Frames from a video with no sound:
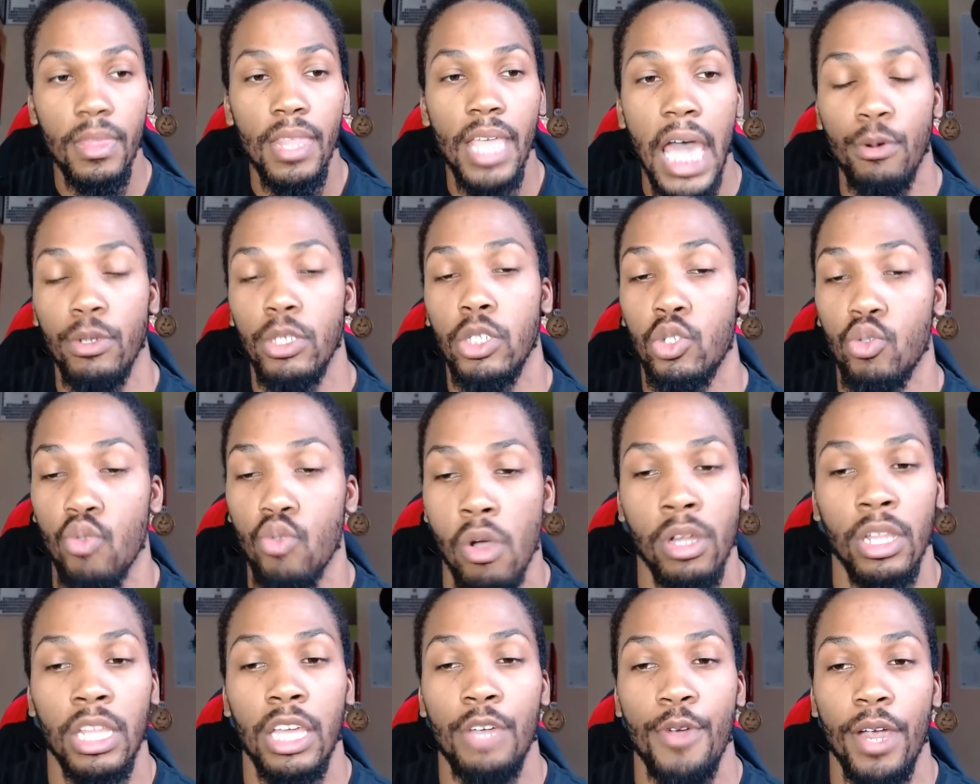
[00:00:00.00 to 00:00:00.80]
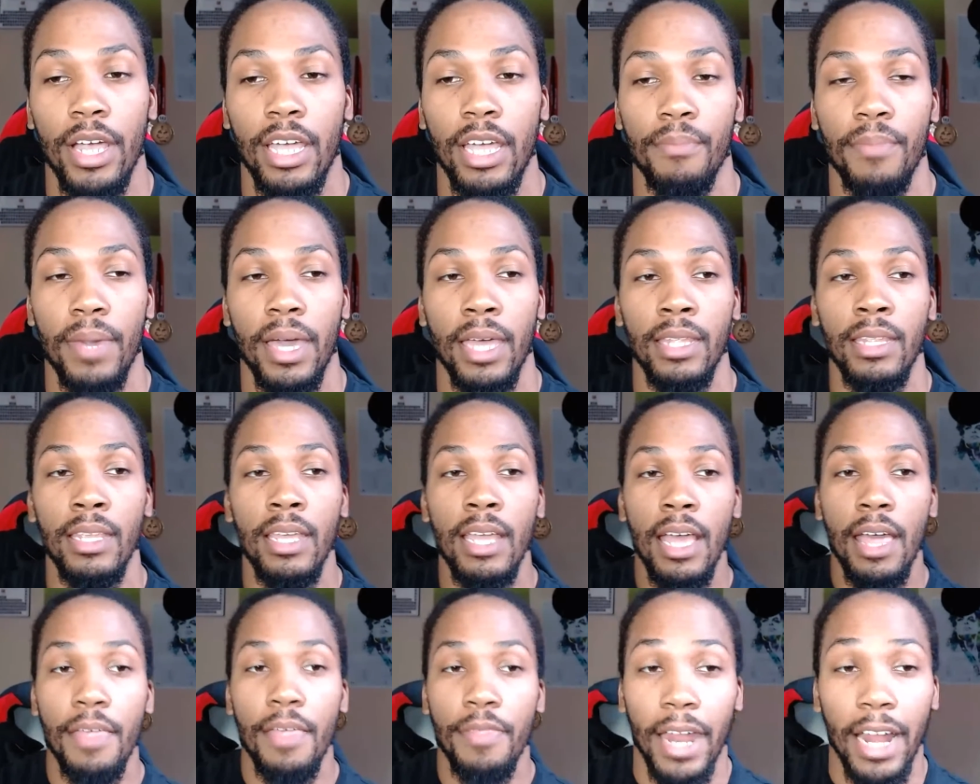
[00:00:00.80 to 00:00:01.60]
I would strongly recommend
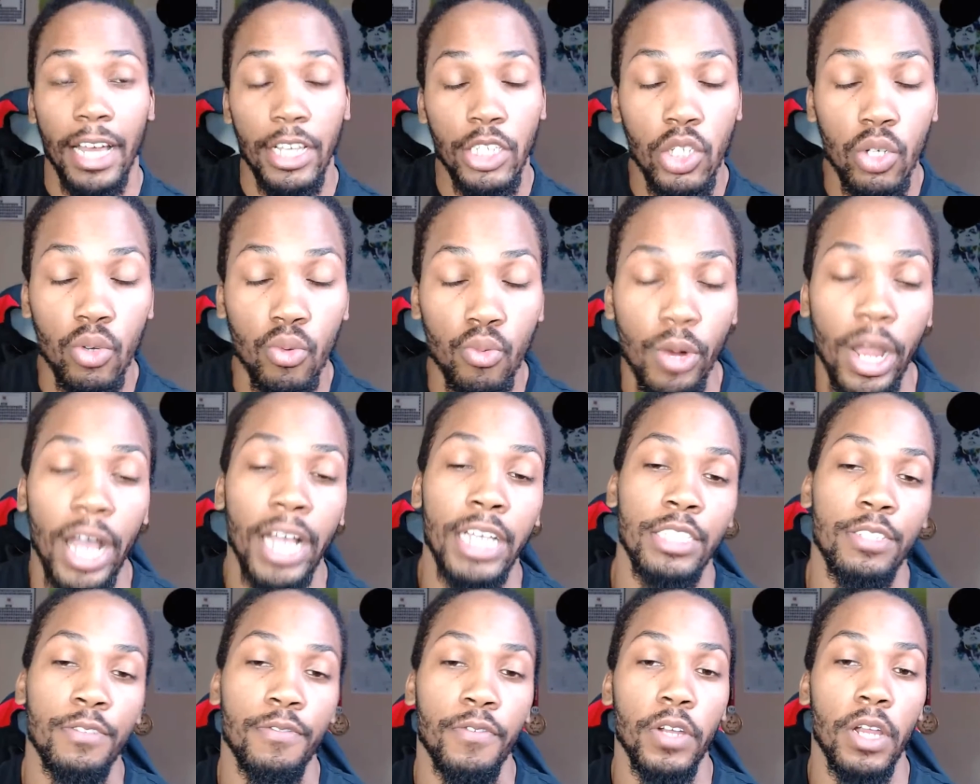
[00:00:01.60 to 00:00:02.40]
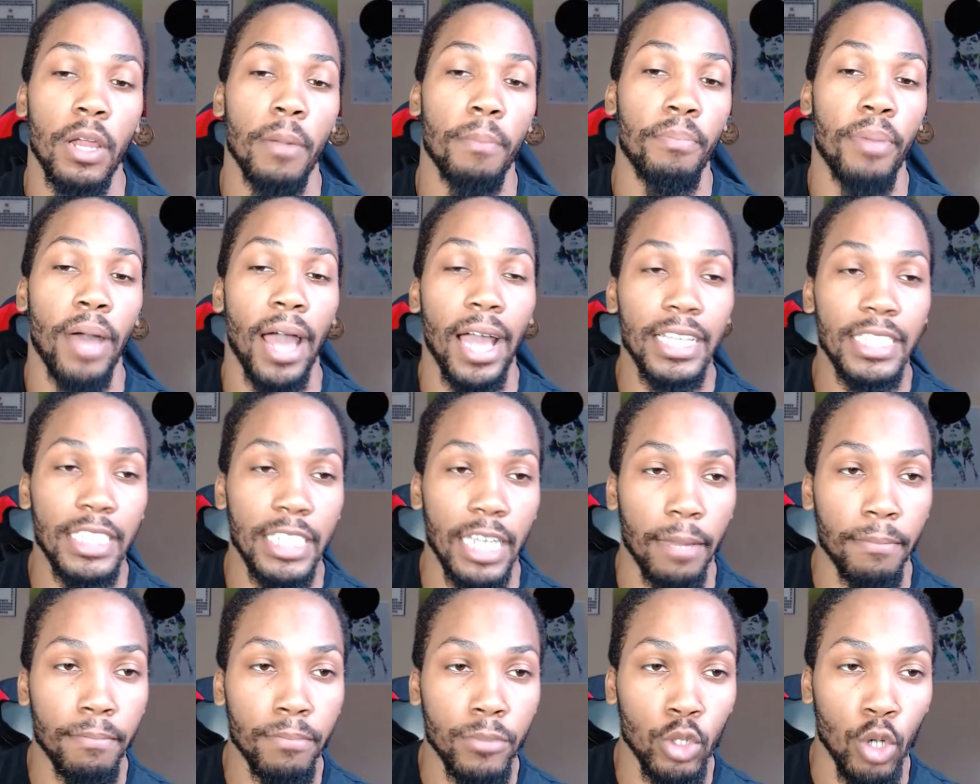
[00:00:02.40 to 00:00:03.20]
that as you rest for your
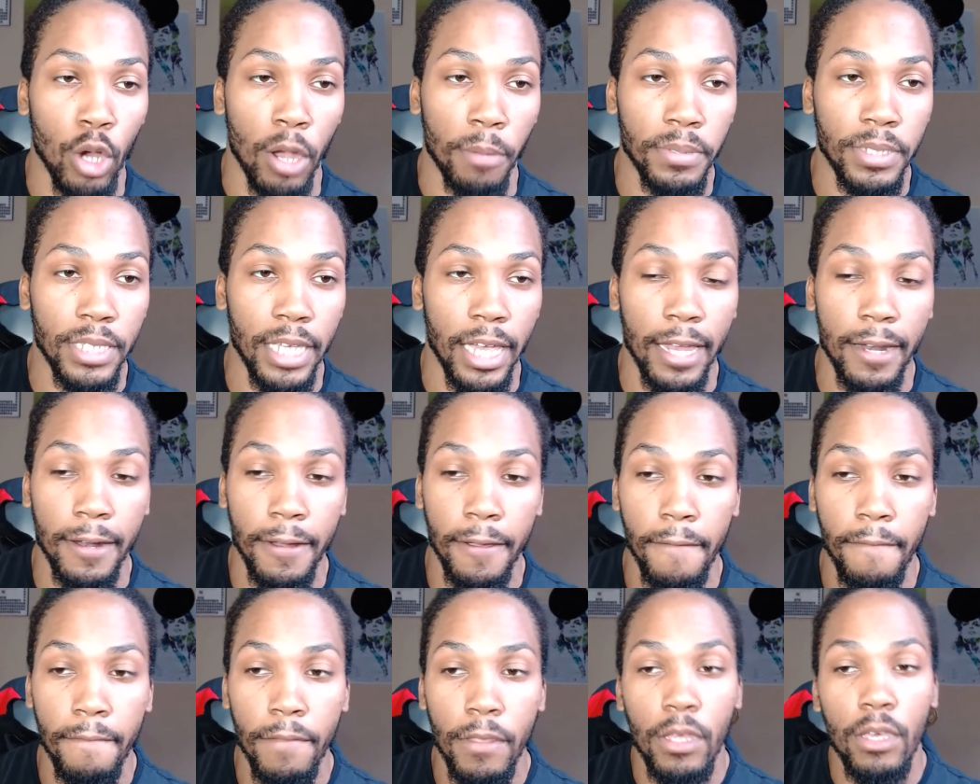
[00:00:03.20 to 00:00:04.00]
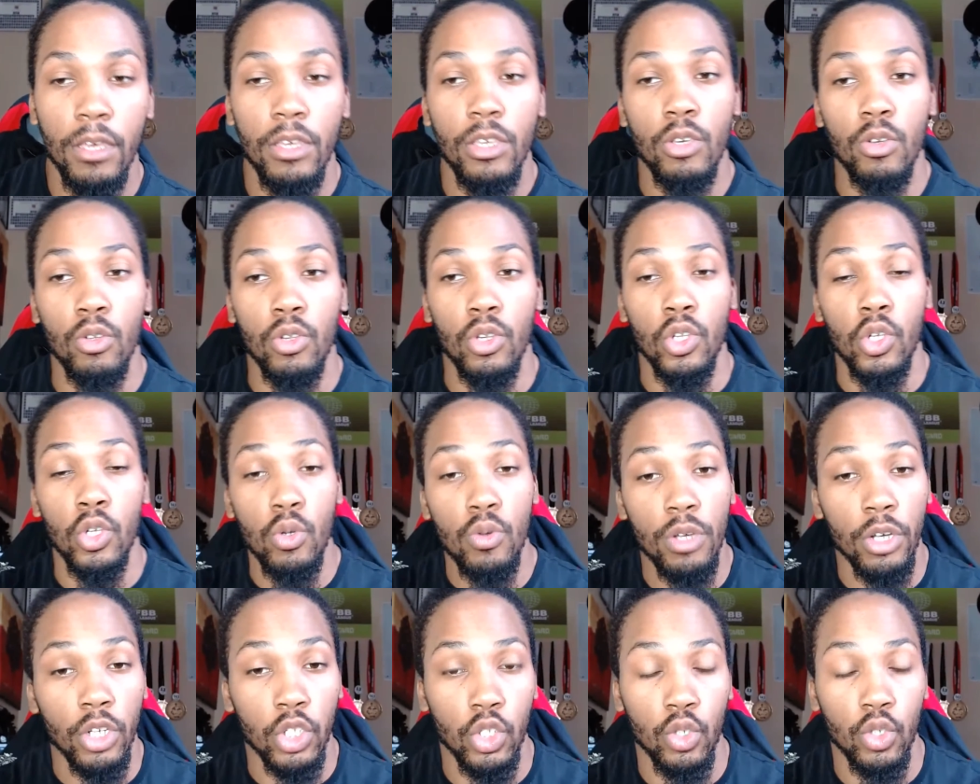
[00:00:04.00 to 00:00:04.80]
bicep drop set, you do
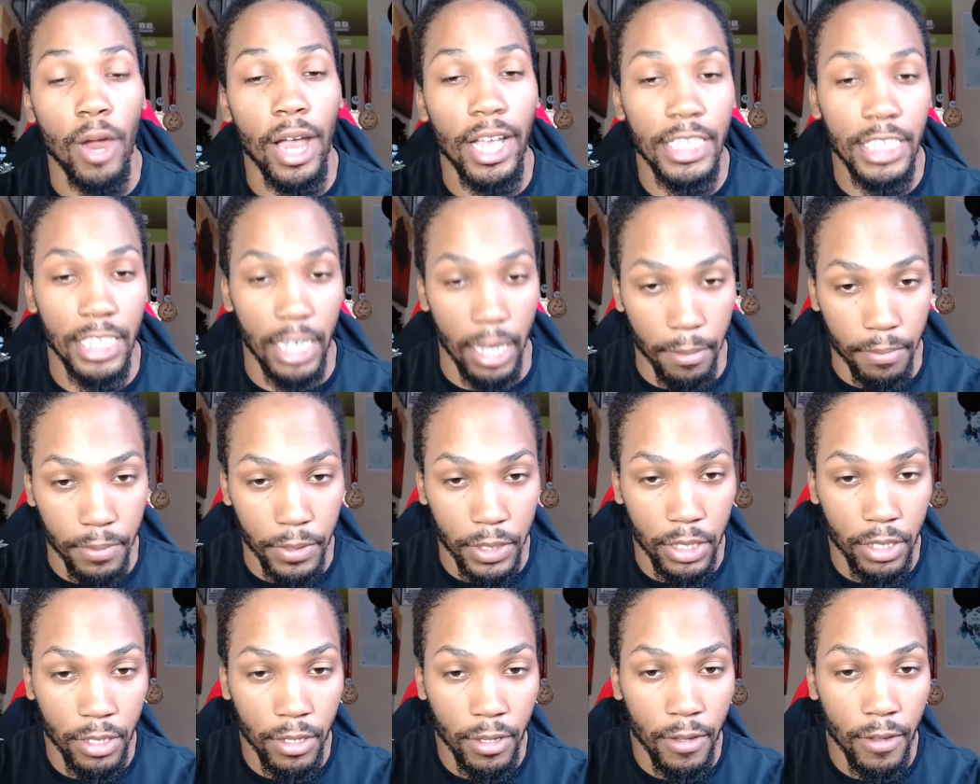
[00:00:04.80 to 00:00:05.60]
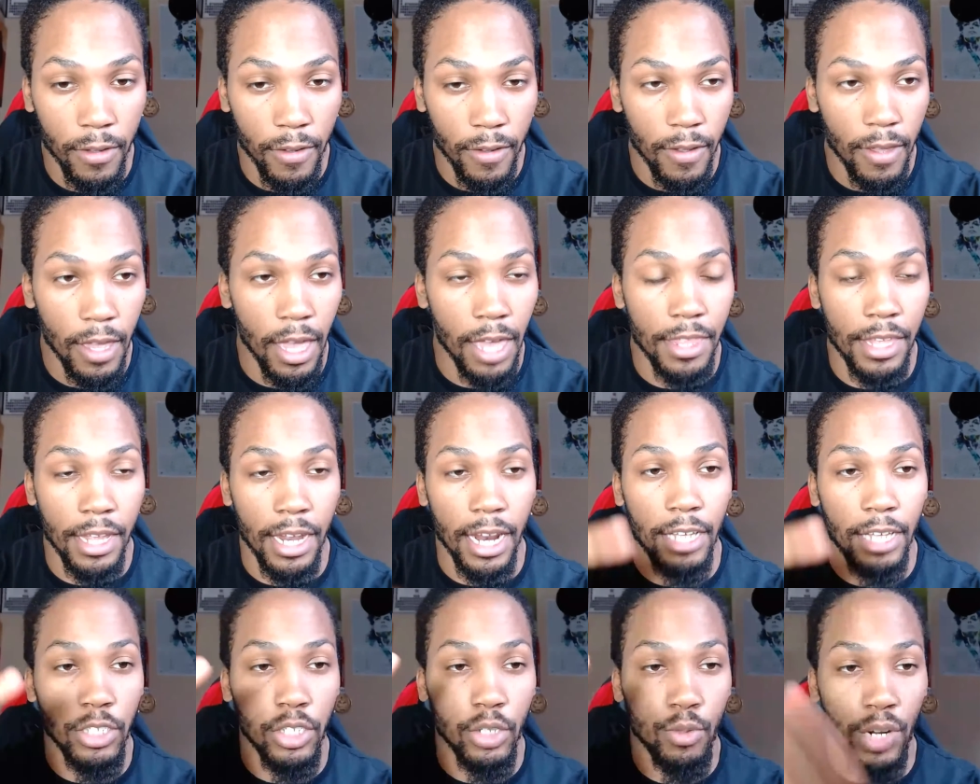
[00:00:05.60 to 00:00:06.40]
your triceps And then
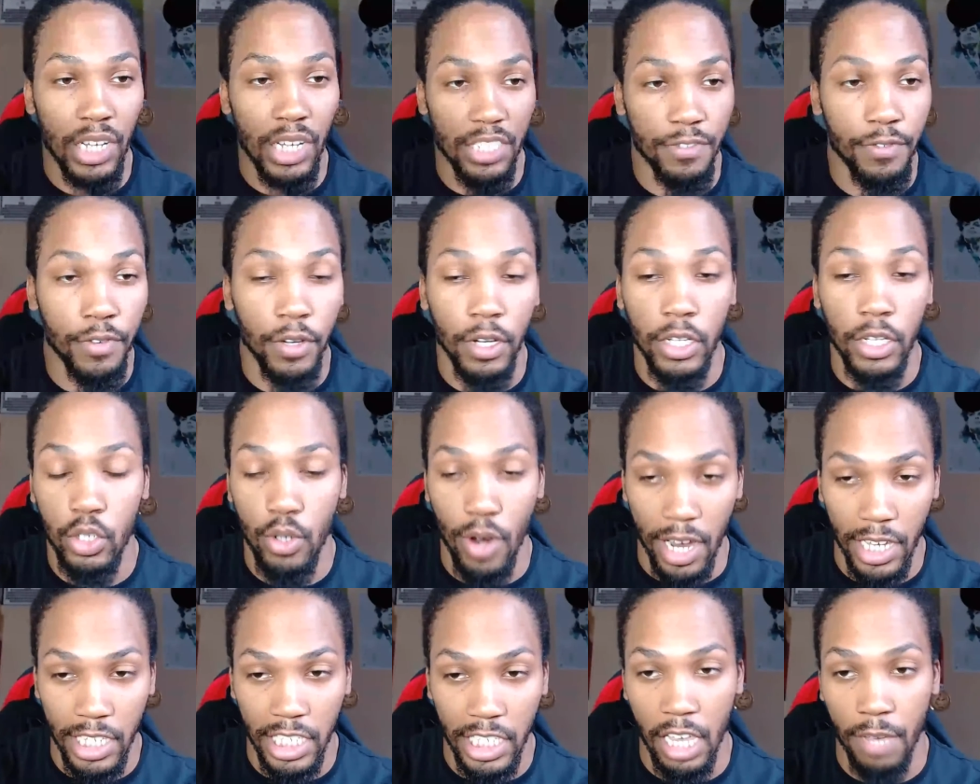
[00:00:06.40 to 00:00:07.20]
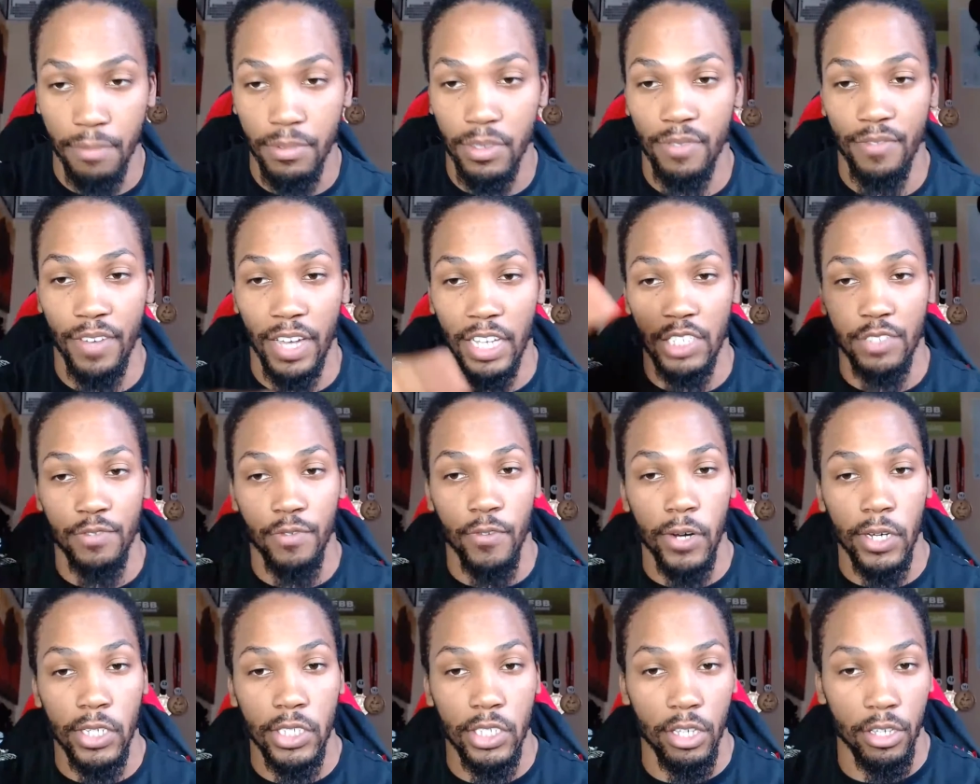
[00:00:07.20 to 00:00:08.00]
as you rest for your triceps, vice
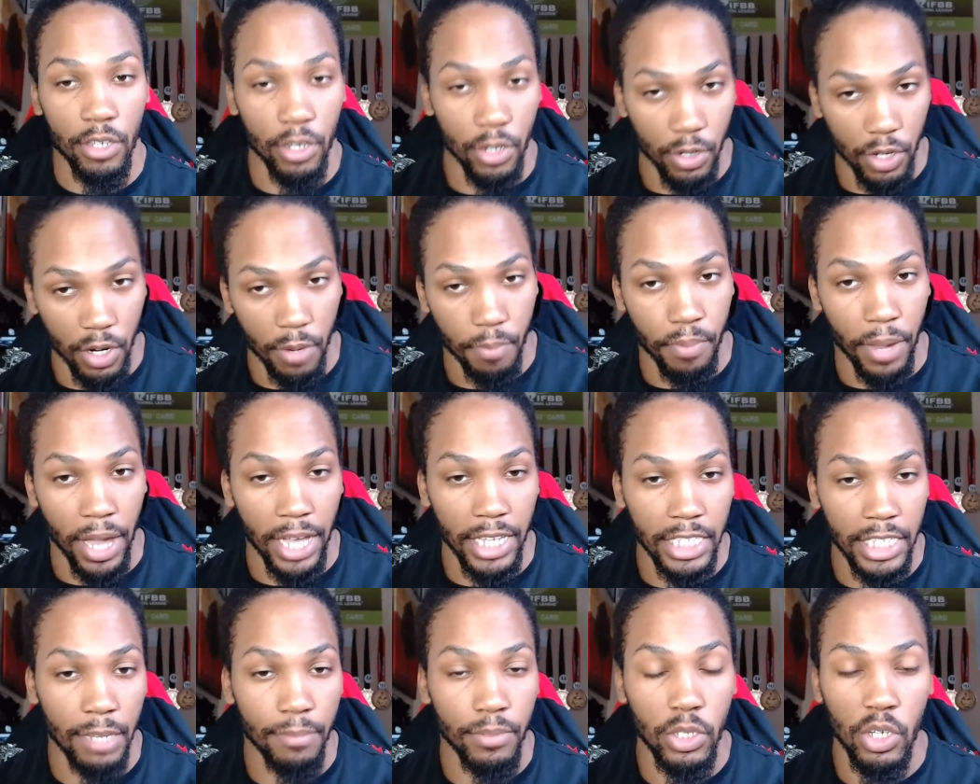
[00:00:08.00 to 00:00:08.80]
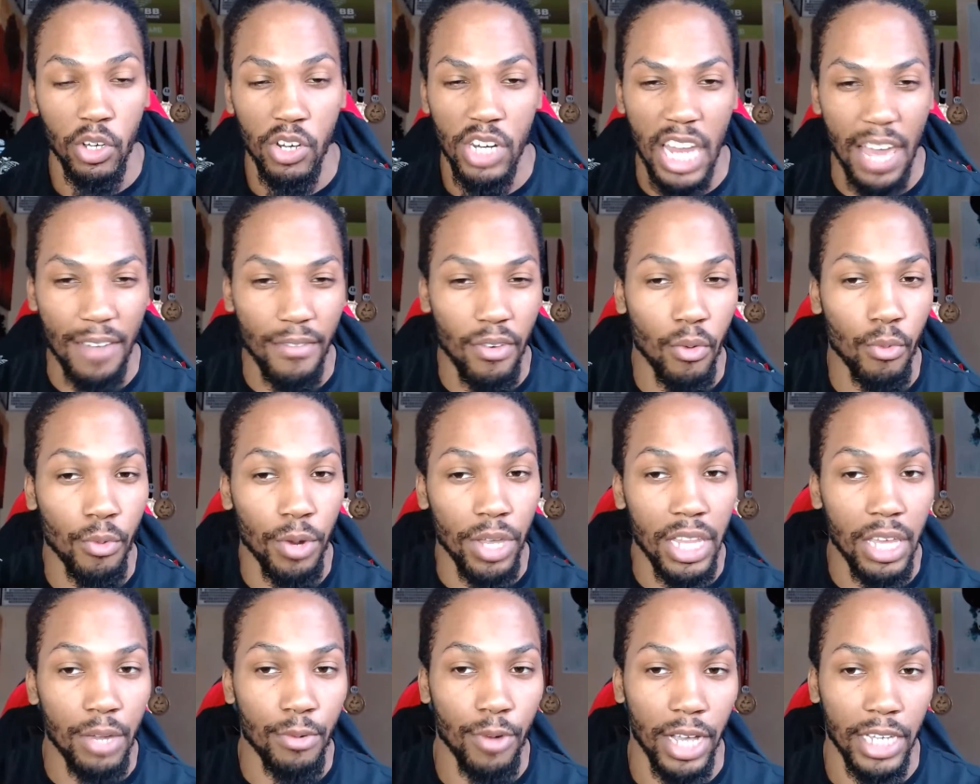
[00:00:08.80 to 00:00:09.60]
versa, you do your biceps. So you're never
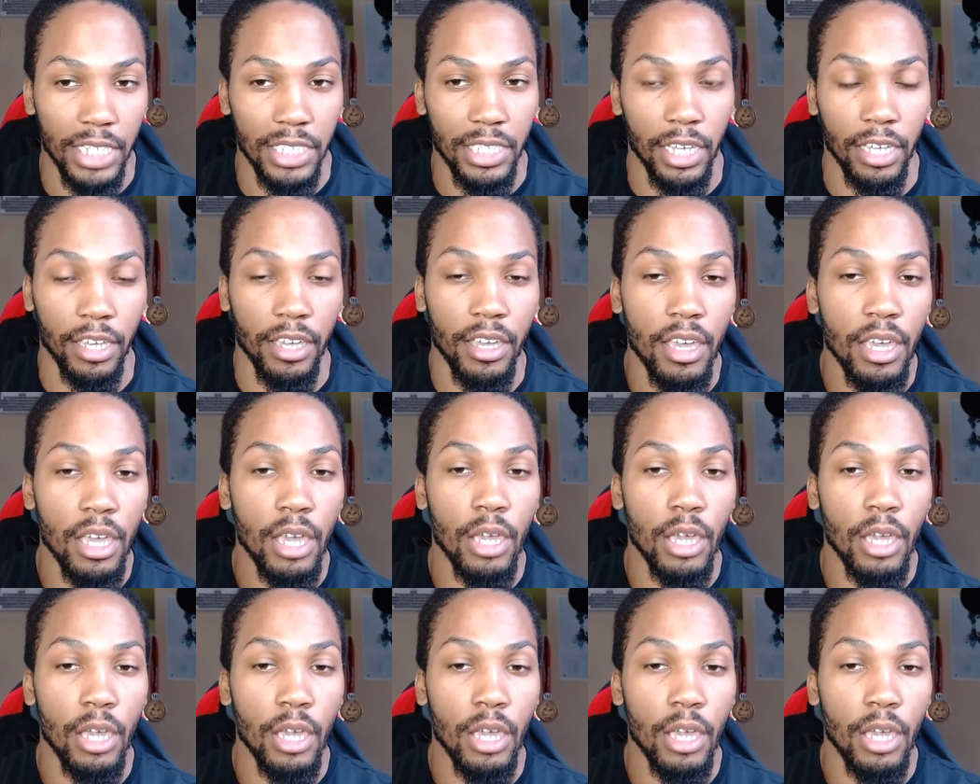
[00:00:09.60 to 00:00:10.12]
really resting.